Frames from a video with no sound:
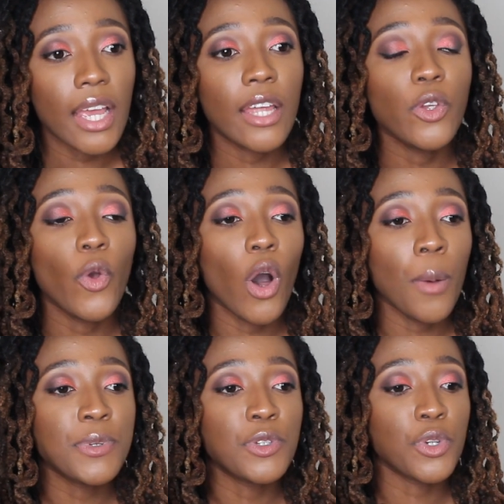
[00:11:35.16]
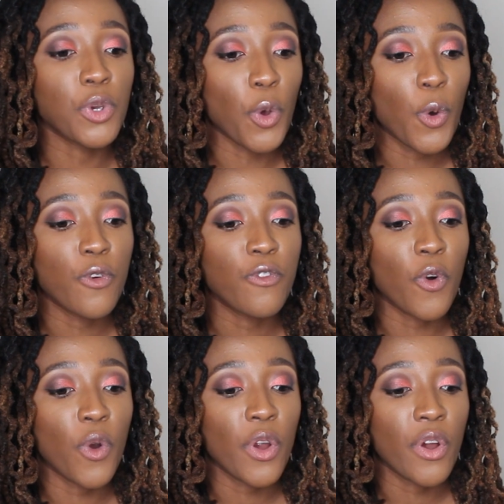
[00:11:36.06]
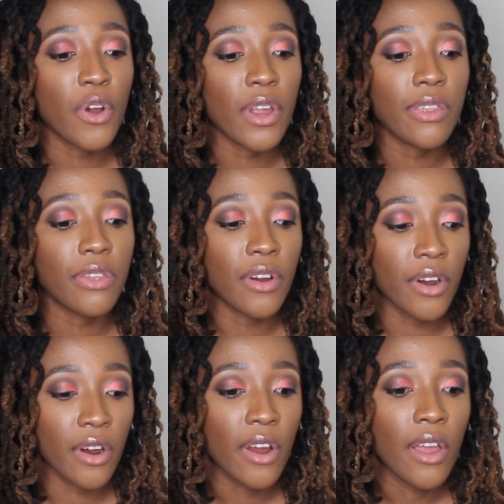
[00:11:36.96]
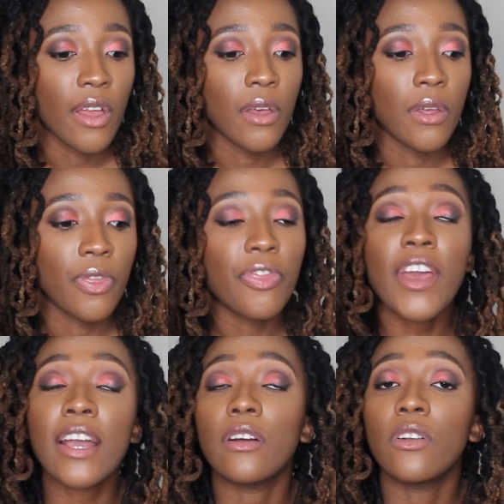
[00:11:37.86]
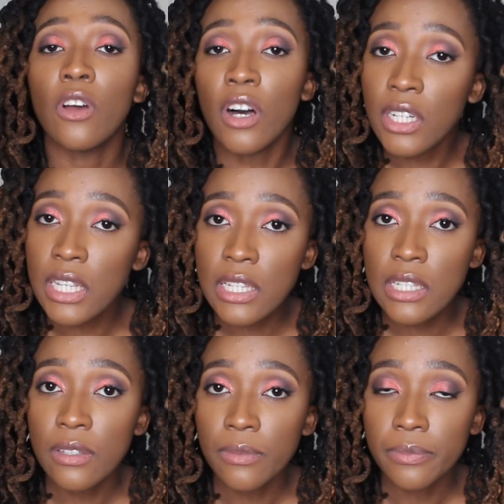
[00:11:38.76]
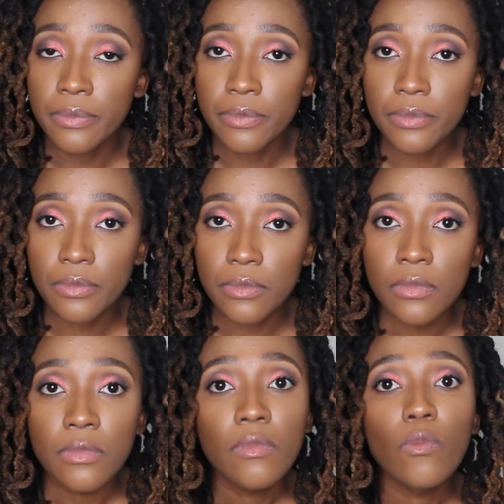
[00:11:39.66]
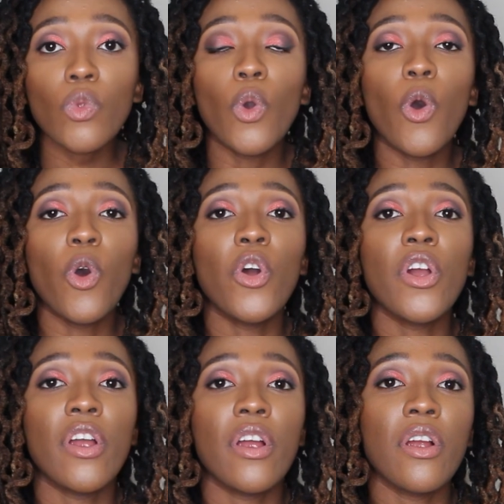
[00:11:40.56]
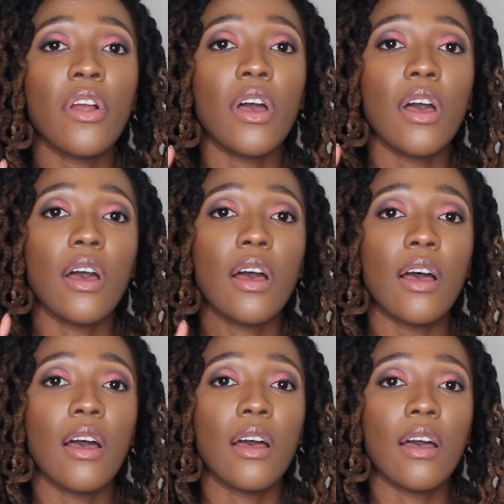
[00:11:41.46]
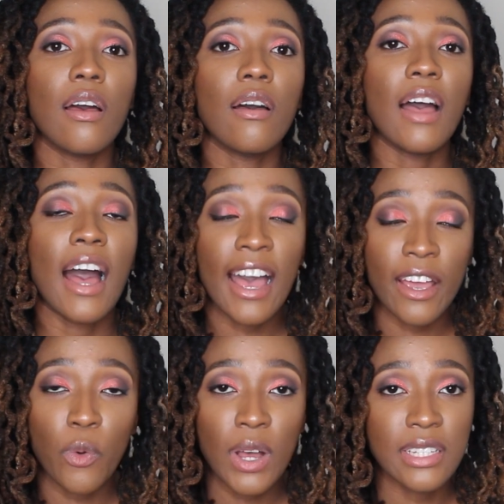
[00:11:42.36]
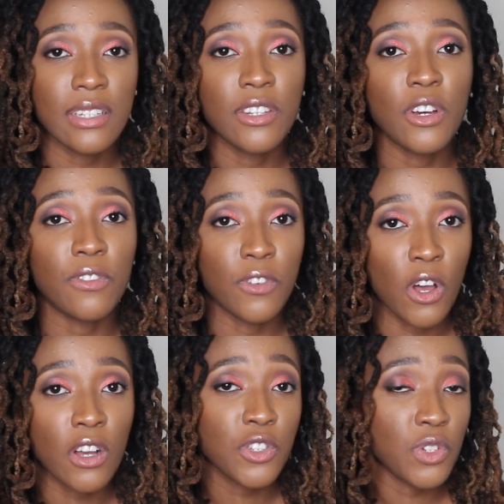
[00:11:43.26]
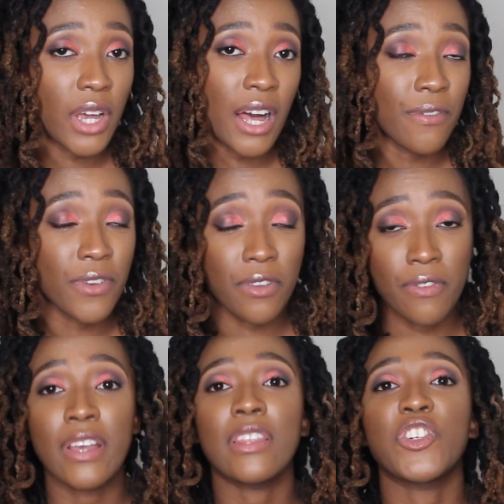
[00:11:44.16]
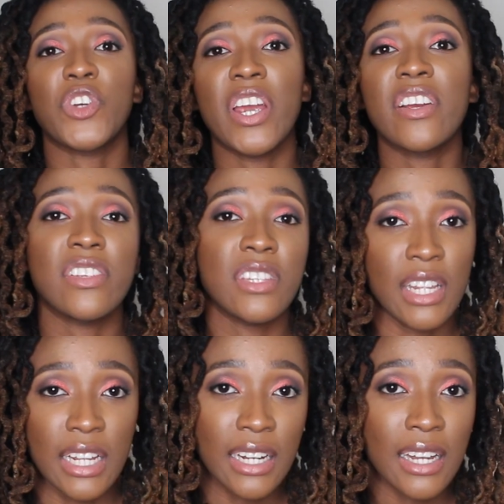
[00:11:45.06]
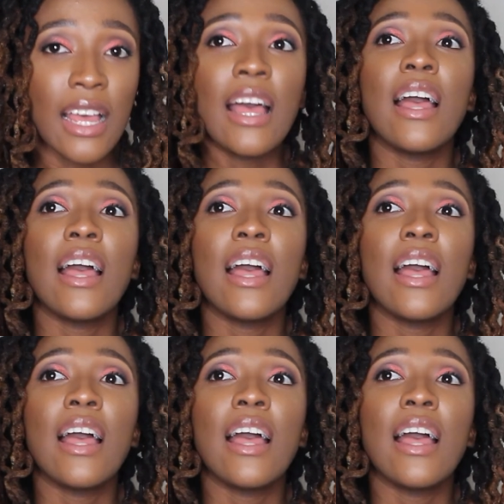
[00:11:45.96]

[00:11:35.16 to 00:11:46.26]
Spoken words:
and you opt to go for either thick locks or a high quantity of locks to cover the fact that your hair is thin,